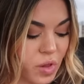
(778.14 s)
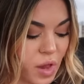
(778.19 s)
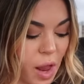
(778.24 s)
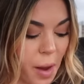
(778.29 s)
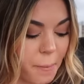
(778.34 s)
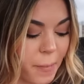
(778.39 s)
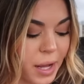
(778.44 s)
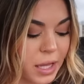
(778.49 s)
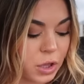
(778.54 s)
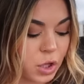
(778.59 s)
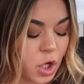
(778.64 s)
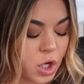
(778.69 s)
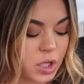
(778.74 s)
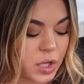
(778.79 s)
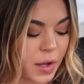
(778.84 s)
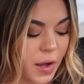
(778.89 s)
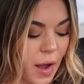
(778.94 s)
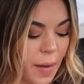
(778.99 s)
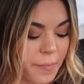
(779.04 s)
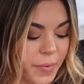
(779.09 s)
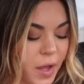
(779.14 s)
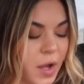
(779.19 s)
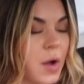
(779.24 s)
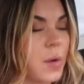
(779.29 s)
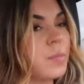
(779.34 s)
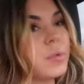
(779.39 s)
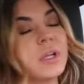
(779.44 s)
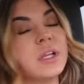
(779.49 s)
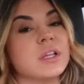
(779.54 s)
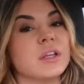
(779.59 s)
it might look like I'm like
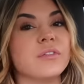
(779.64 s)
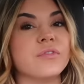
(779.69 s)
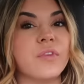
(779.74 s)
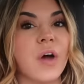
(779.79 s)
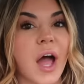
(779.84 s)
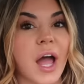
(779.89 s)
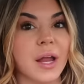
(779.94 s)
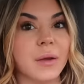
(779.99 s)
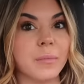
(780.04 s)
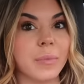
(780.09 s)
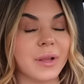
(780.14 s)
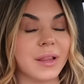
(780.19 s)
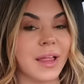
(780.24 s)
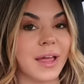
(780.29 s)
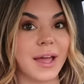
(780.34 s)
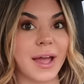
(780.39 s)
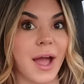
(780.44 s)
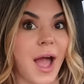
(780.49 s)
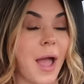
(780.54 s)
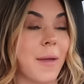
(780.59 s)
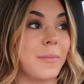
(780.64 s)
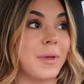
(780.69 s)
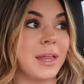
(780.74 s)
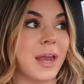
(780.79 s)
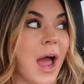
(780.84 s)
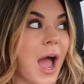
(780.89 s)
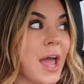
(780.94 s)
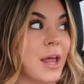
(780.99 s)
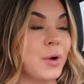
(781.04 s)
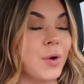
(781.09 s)
completely fine, but like, I
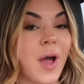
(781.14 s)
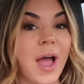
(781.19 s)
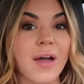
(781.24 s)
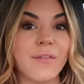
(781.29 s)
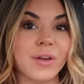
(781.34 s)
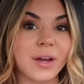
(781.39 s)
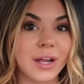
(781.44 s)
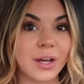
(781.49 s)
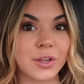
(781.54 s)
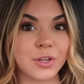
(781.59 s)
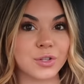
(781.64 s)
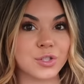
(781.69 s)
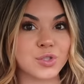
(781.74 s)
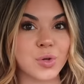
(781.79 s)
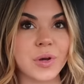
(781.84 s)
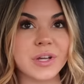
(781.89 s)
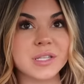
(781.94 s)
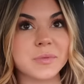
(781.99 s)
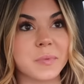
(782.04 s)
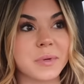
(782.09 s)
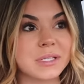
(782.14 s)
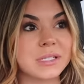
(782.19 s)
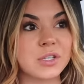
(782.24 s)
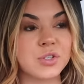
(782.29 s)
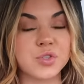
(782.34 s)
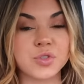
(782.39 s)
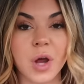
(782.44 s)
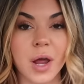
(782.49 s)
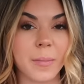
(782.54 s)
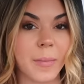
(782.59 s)
mean, I don't have any other choice but
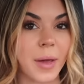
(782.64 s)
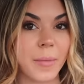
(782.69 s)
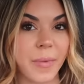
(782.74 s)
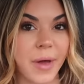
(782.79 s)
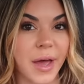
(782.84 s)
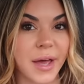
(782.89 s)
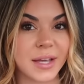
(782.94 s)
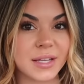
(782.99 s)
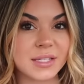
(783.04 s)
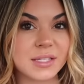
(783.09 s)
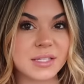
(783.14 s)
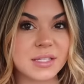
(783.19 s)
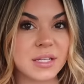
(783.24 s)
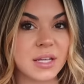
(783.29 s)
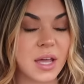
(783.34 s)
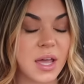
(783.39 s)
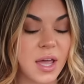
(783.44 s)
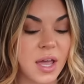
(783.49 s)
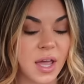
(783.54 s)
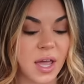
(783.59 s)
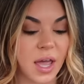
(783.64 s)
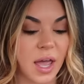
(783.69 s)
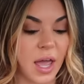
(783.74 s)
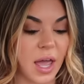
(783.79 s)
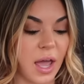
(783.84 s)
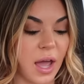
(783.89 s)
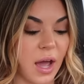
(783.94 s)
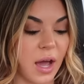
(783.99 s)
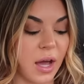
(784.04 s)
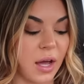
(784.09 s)
to try my best,
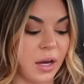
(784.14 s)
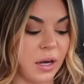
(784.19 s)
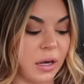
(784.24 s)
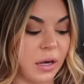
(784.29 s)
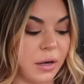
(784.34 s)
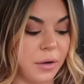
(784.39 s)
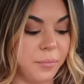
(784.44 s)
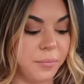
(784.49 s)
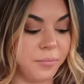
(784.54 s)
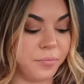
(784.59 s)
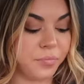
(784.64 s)
and